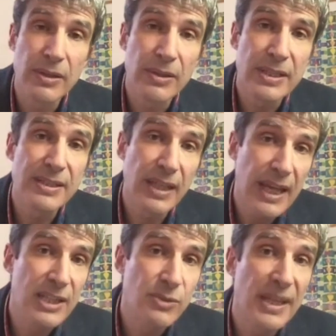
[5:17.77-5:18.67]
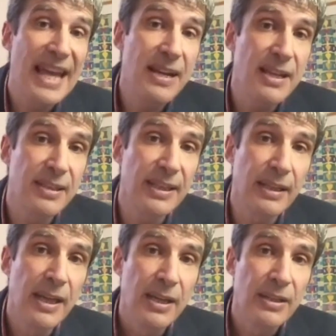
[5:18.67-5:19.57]
is the case with
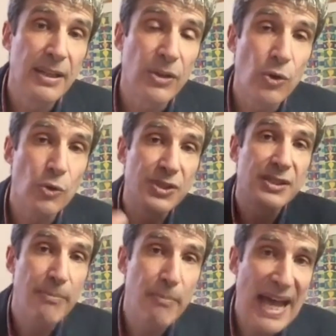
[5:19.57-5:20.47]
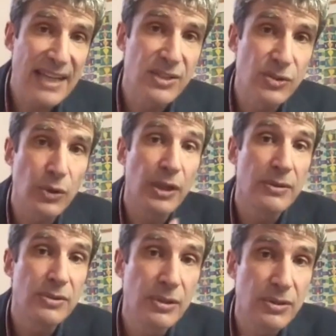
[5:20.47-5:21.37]
anything that causes a mass to,
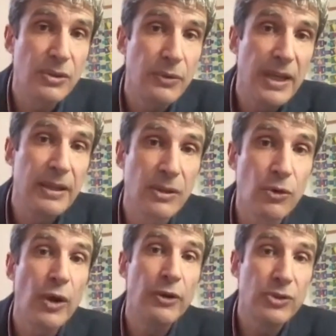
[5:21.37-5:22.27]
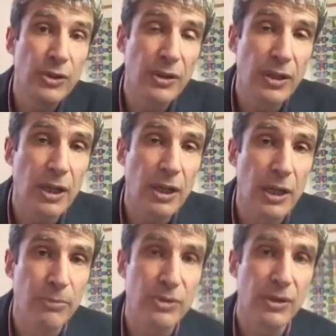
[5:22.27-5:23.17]
to, to, encroach on the
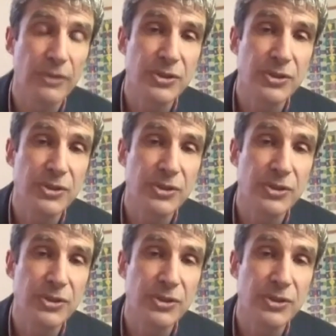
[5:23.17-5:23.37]
carpal tunnel.